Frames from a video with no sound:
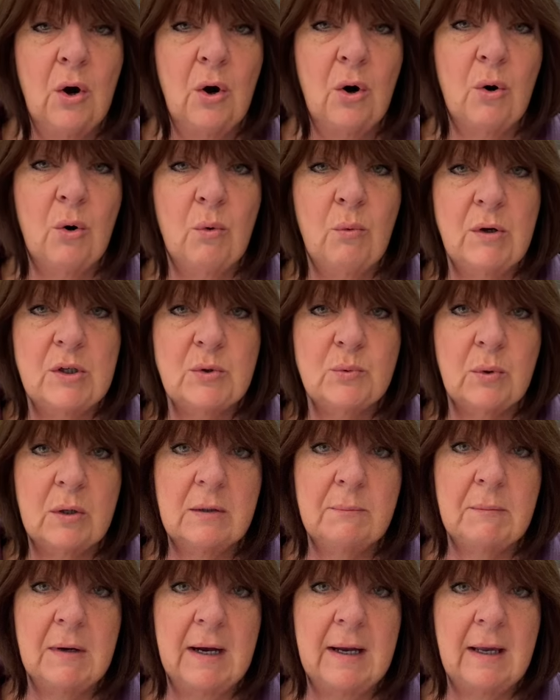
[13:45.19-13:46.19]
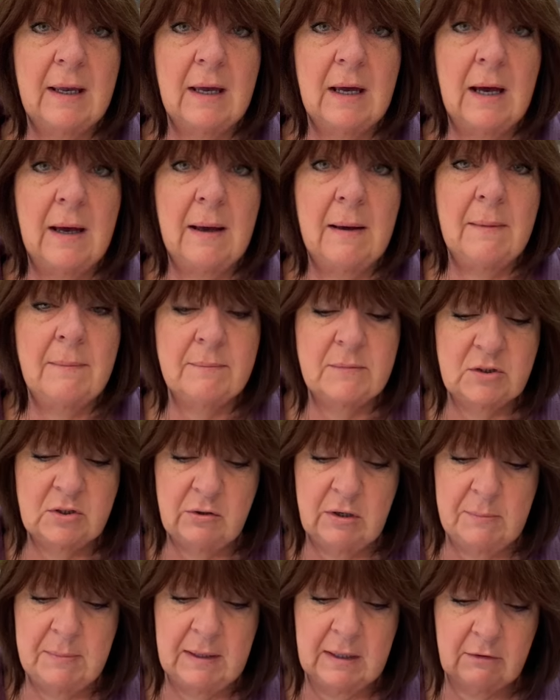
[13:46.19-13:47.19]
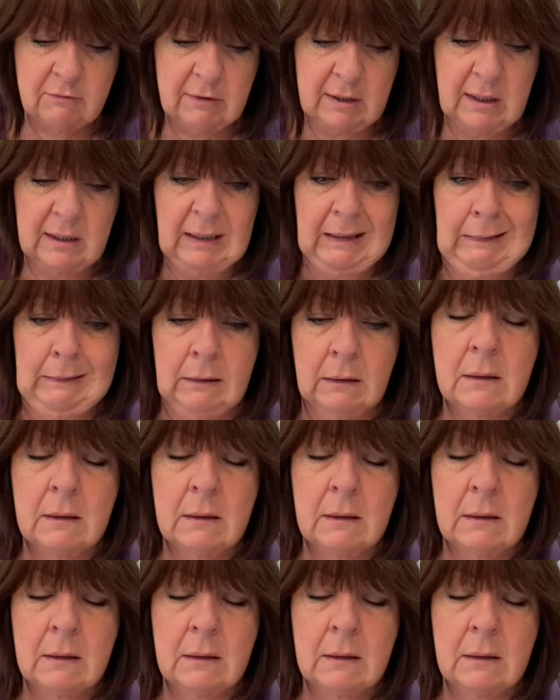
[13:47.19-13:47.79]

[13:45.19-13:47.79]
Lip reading: or which one might, sorry about the crinkling,